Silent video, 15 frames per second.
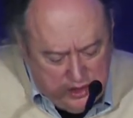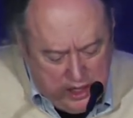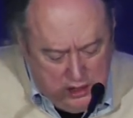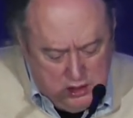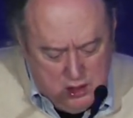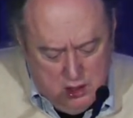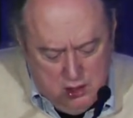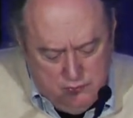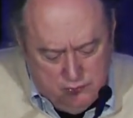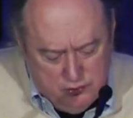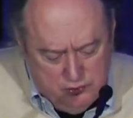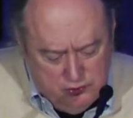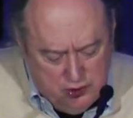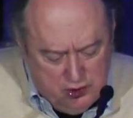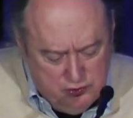that
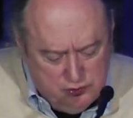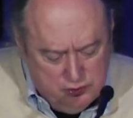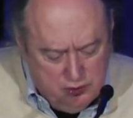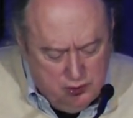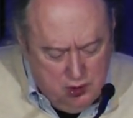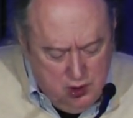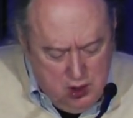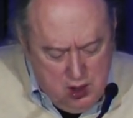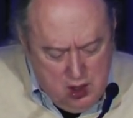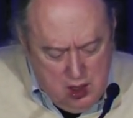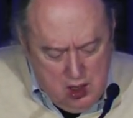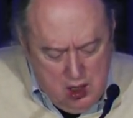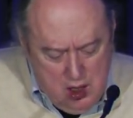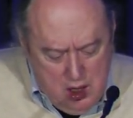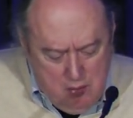conversation.
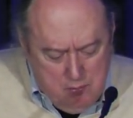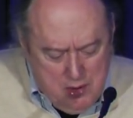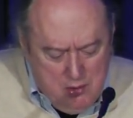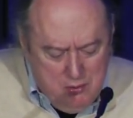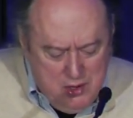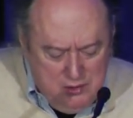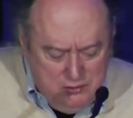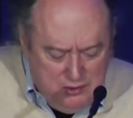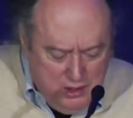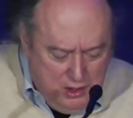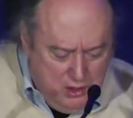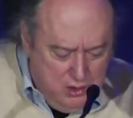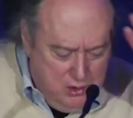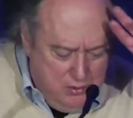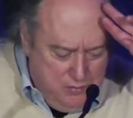But I want to
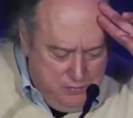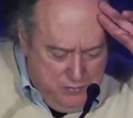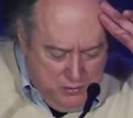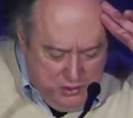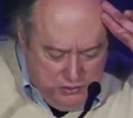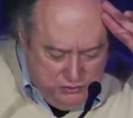tell a